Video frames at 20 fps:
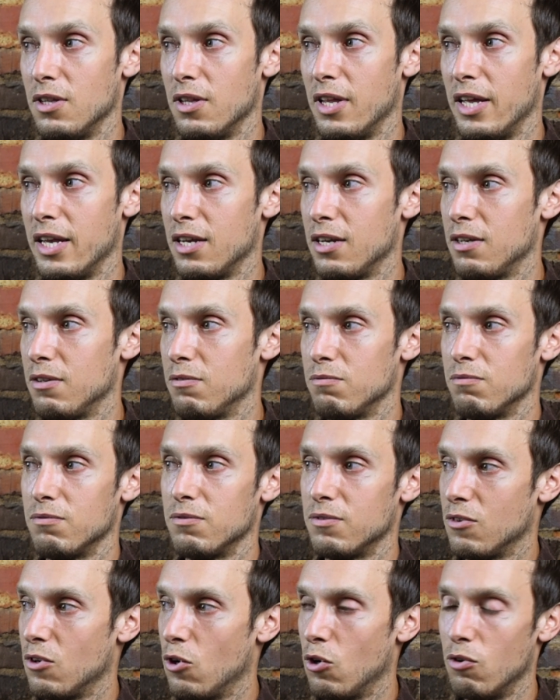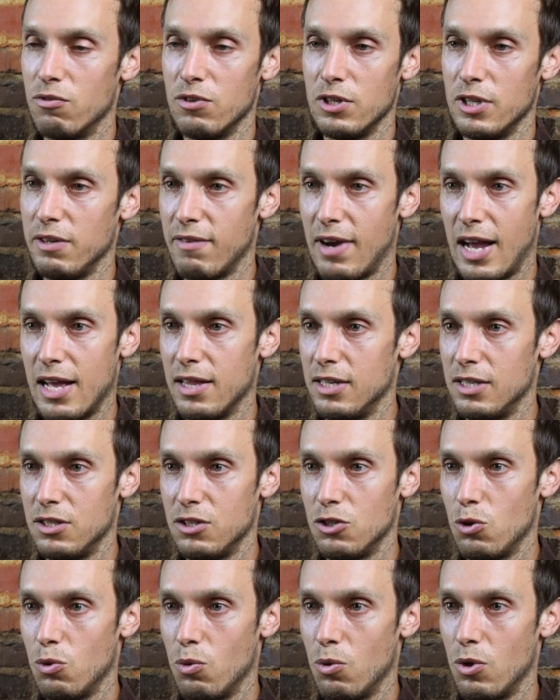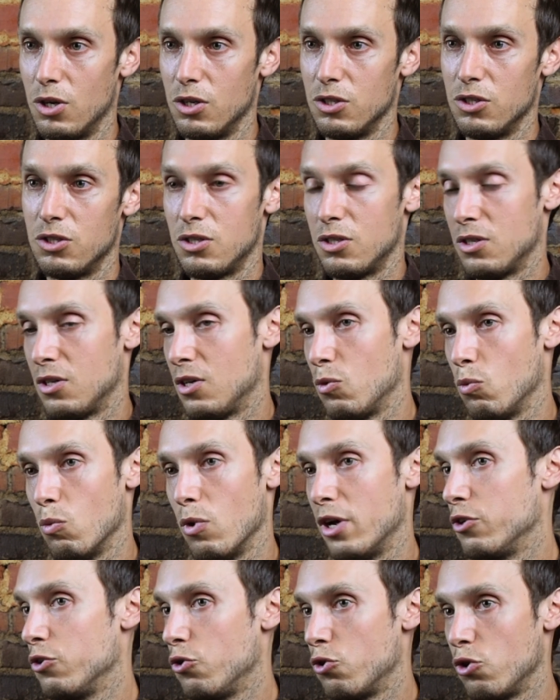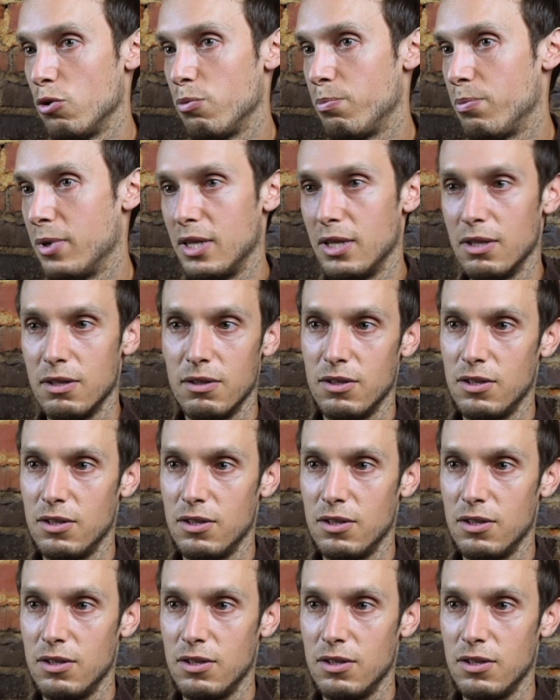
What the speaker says: like, overly violent towards one group and